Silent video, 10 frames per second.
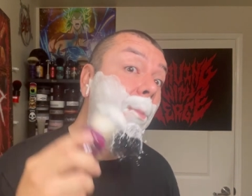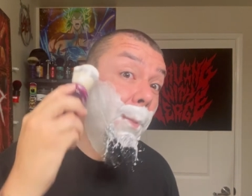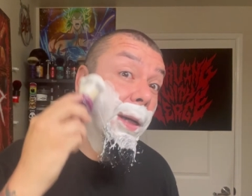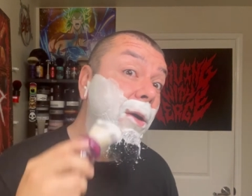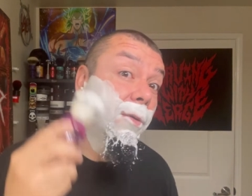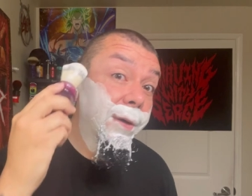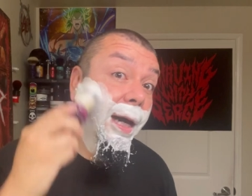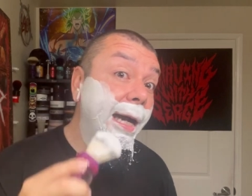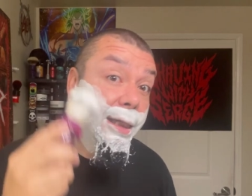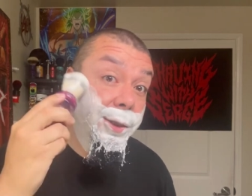But
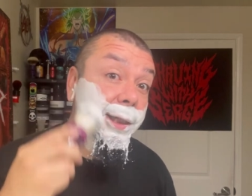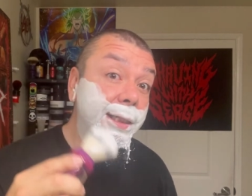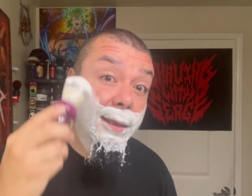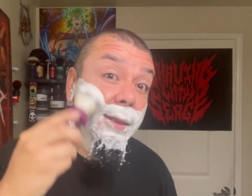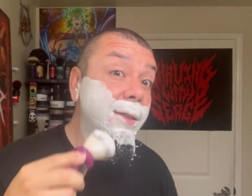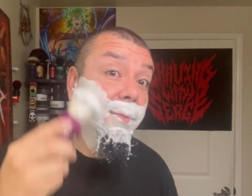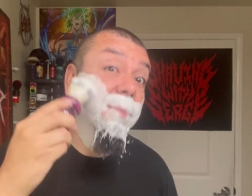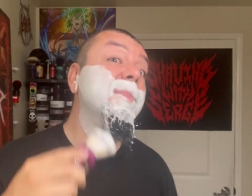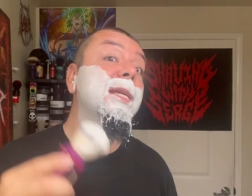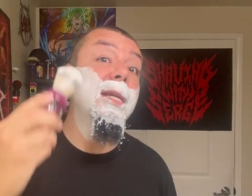overhydrated doesn't
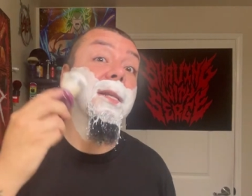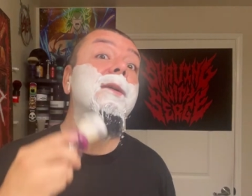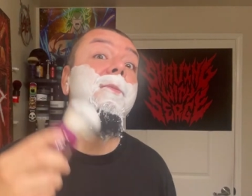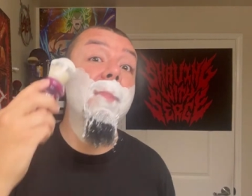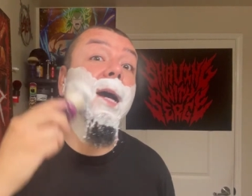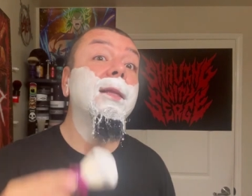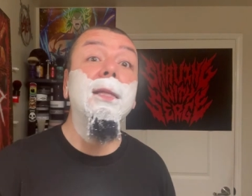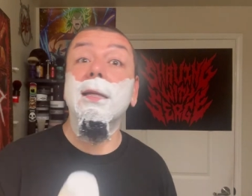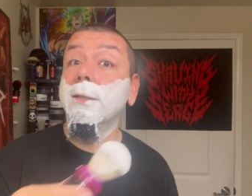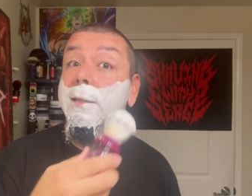mean a bad
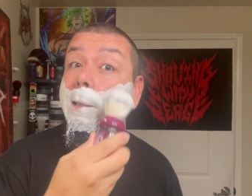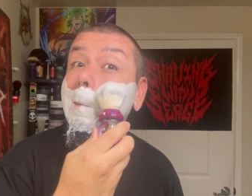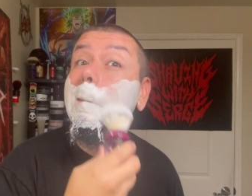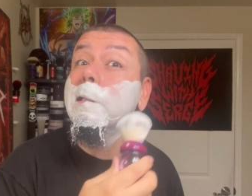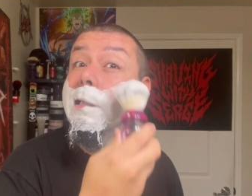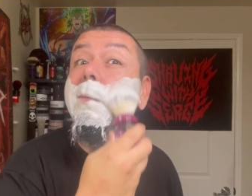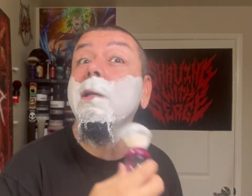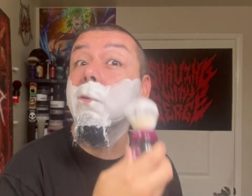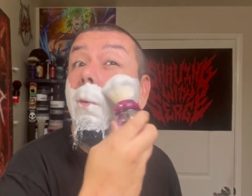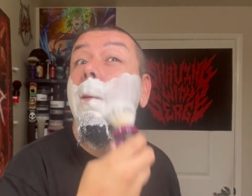thing. This is gonna
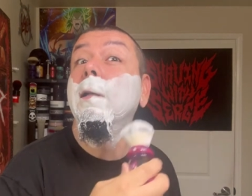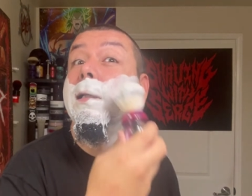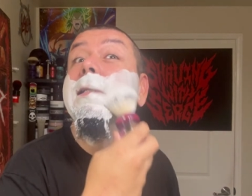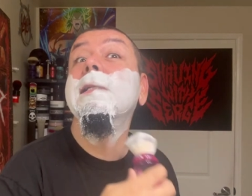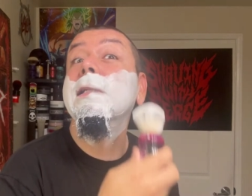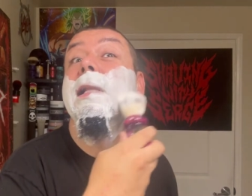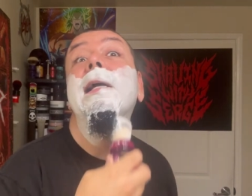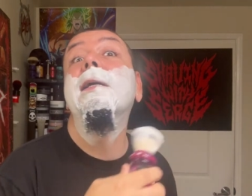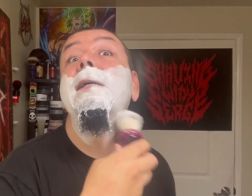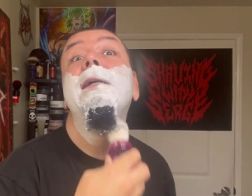be really
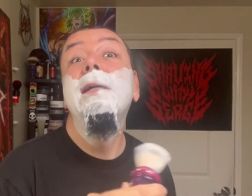slick.